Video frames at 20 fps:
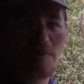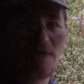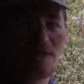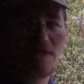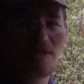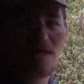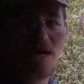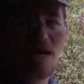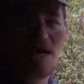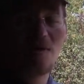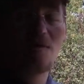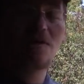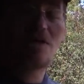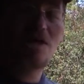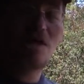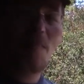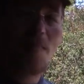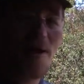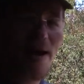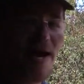on the side, which
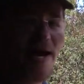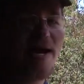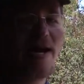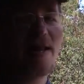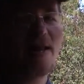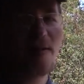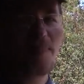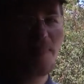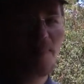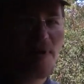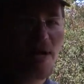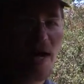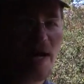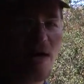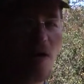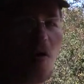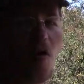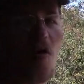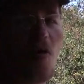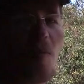is a pain in the
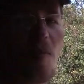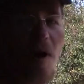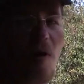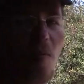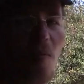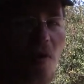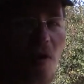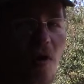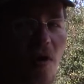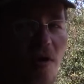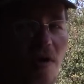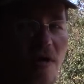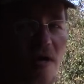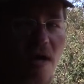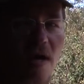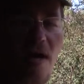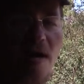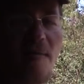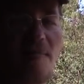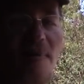butt. Oh my word.
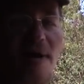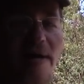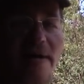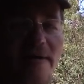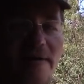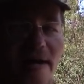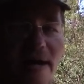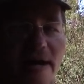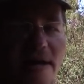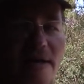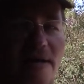But hey,